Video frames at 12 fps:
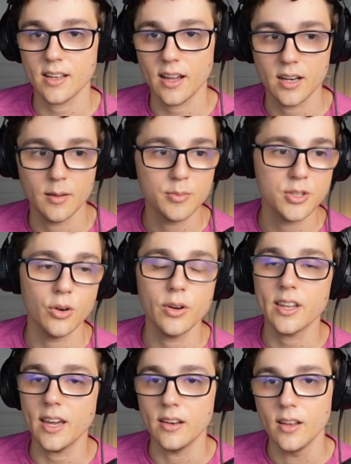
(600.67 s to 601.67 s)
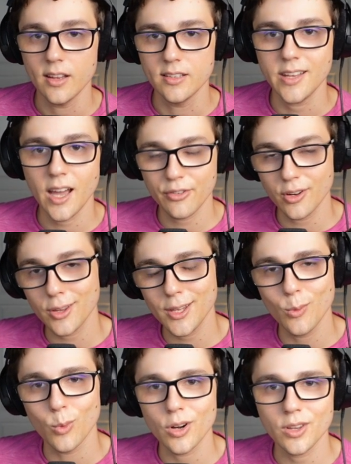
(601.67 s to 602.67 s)
item. So again, definitely
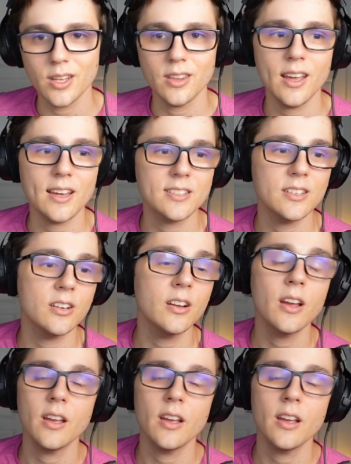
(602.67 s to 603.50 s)
worthy of the S tier.